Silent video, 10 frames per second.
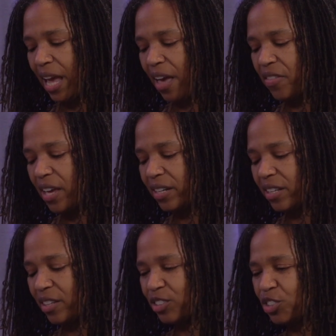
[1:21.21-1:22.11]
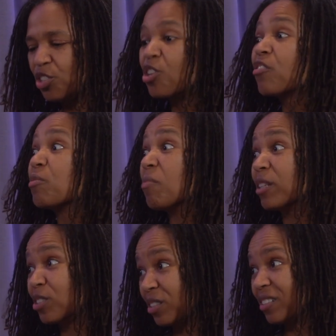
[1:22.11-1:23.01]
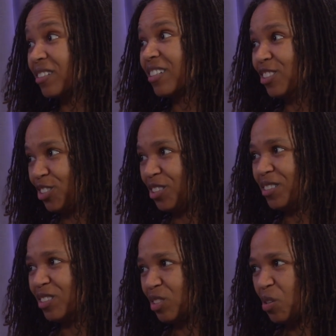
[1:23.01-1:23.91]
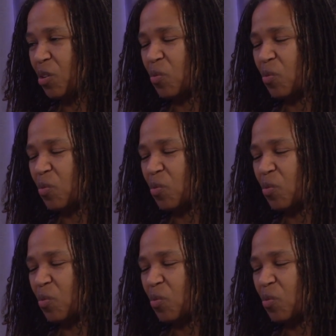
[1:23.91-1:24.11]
And then there's nerve and muscle concerns,